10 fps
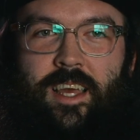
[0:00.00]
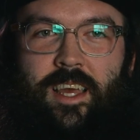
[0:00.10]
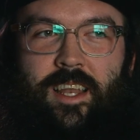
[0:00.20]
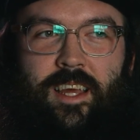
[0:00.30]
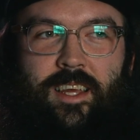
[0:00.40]

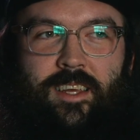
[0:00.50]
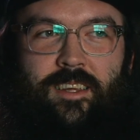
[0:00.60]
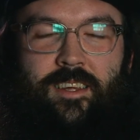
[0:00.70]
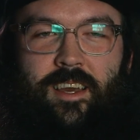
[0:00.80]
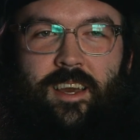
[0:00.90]
and I
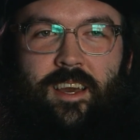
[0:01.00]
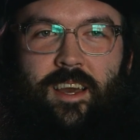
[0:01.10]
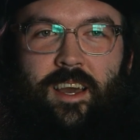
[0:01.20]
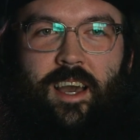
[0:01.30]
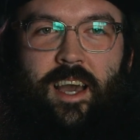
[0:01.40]

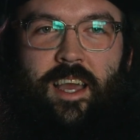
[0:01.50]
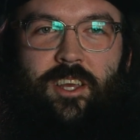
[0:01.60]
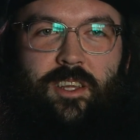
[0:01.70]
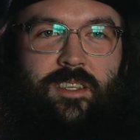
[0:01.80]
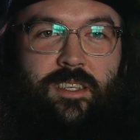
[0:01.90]
I
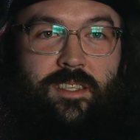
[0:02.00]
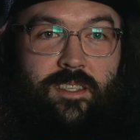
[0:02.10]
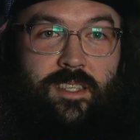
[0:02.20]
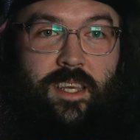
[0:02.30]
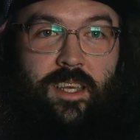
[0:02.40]
could
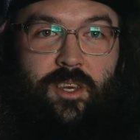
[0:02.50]
see